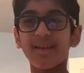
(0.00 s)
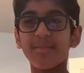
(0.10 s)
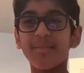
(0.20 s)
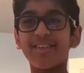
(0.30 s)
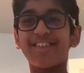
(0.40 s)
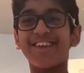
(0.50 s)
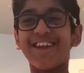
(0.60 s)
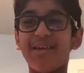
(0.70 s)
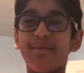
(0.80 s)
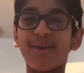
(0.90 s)
Messing it
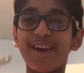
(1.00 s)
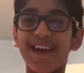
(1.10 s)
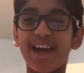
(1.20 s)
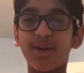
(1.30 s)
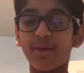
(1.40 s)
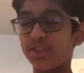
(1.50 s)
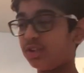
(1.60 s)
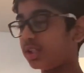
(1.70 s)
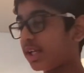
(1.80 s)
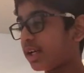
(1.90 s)
up. Okay, I don't want
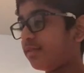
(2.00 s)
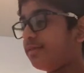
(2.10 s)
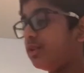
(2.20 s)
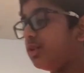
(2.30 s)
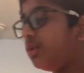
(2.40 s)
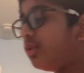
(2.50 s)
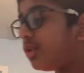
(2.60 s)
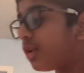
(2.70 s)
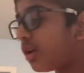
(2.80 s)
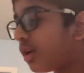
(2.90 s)
you to get confused.